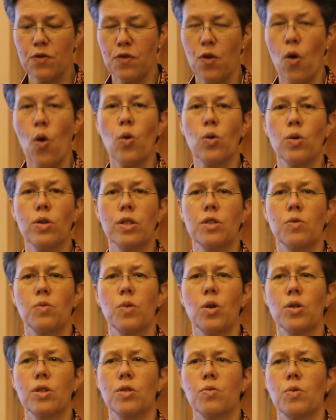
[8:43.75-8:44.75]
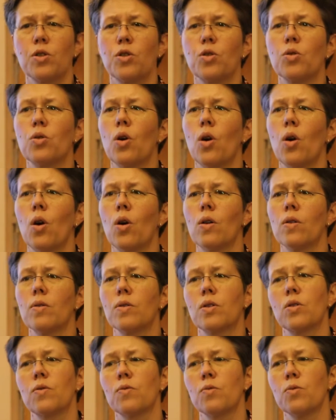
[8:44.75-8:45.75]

focus was what you call